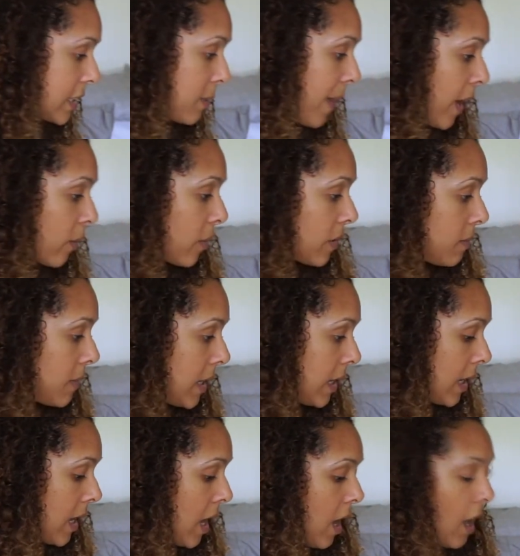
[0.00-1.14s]
to pack with
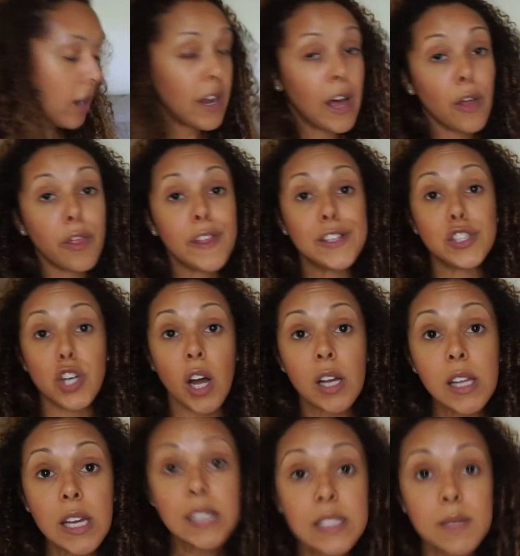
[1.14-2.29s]
me are healthy
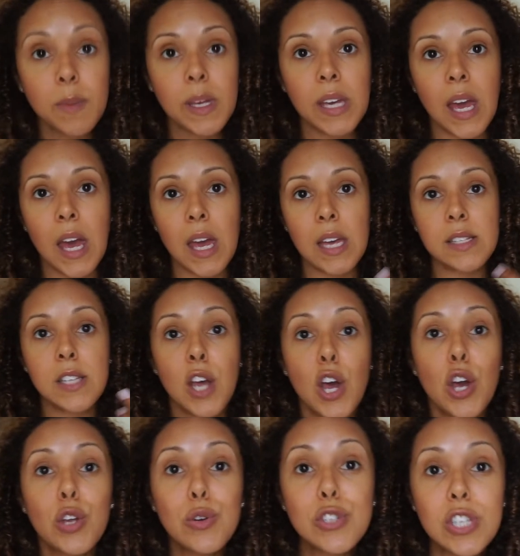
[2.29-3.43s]
chocolates, because
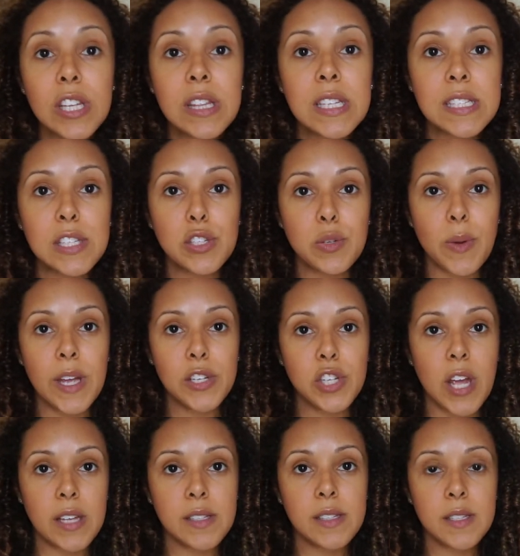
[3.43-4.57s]
usually in these
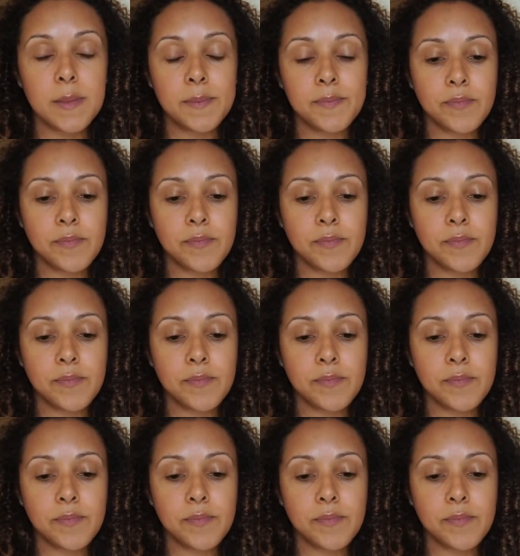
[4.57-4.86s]
situations,